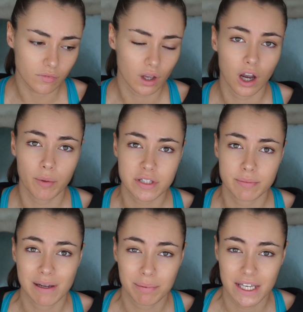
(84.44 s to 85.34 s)

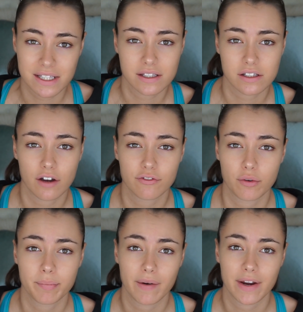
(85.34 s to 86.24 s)
Some lip kits and stuff
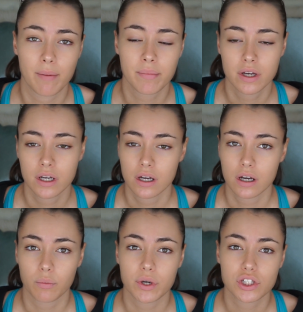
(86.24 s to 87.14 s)
from Barry M,
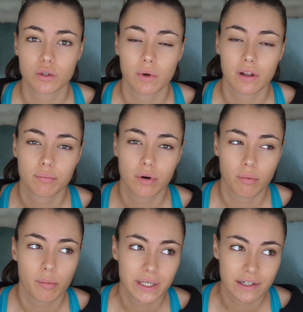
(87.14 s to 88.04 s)
which you will
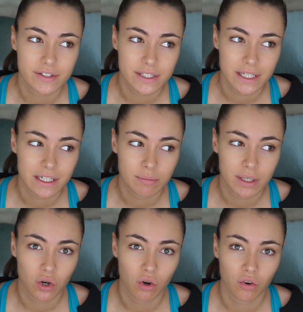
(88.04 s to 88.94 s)
probably have seen
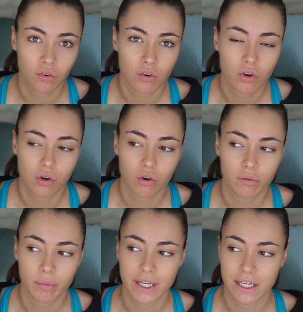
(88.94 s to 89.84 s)
me on
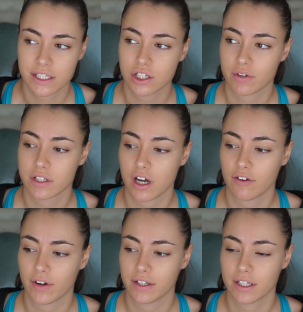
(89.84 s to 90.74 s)
my Insta and
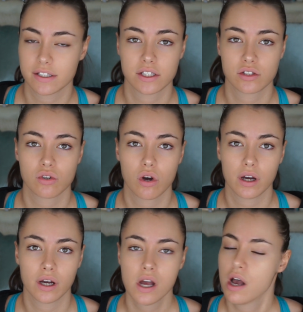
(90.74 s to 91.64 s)
stuff. And this is not
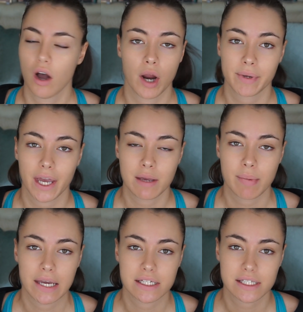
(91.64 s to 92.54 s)
a I'm getting
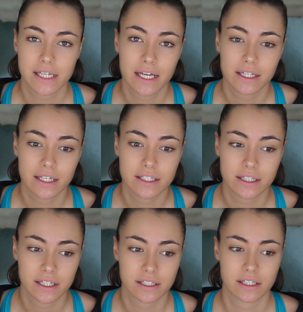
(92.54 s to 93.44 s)
paid to say this.
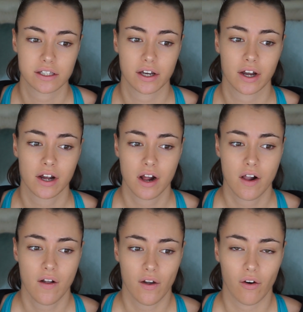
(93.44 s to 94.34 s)
This is a
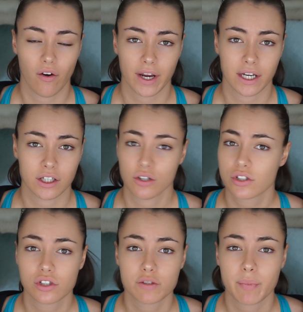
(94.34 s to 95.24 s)
I
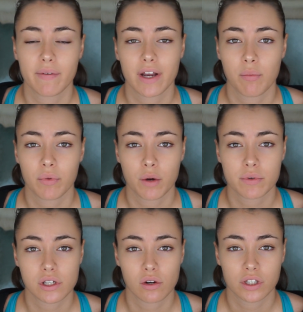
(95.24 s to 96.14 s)
used to use Barry M when I
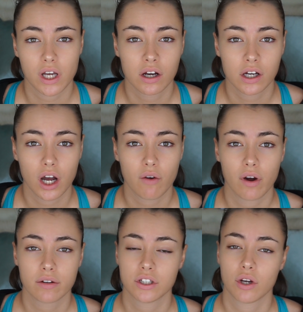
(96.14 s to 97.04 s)
was a lot
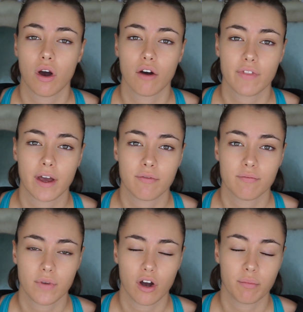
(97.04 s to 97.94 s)
younger. You know,
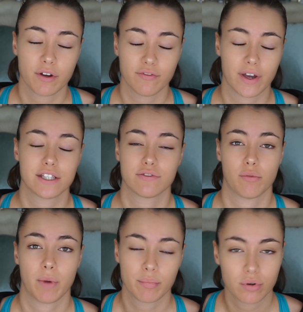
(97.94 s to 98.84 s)
half my face
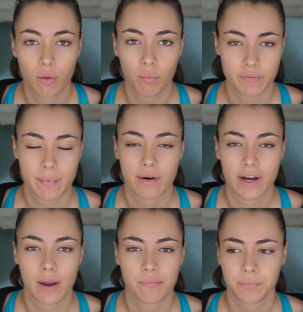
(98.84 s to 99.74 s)
for my prom was
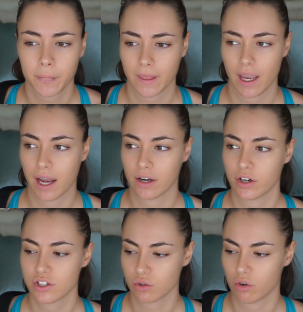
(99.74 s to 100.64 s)
Barry M, and
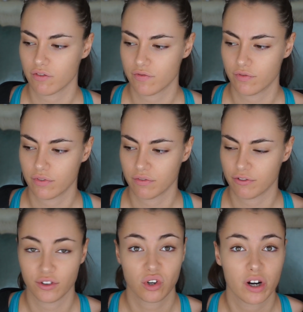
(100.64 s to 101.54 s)
I sort of
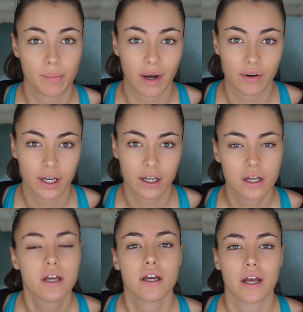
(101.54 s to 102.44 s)
forgot about it.
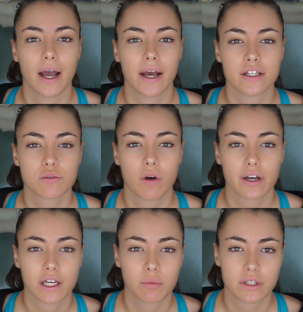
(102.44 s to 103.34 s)
And
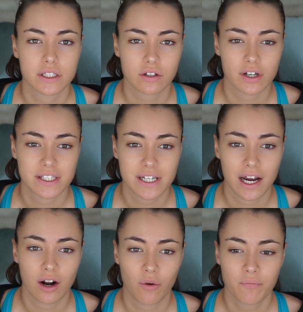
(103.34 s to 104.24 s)
working with these guys
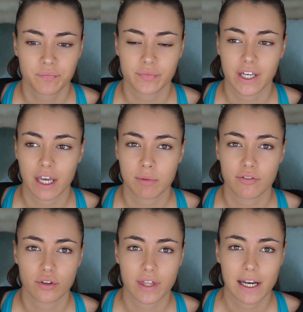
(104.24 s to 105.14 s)
now, they gave me a
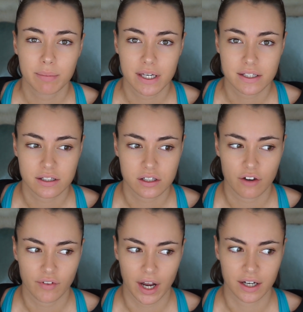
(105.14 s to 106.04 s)
few of their lip kits and
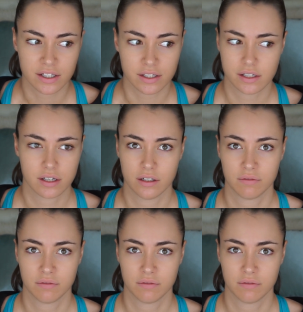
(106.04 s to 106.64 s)
stuff, and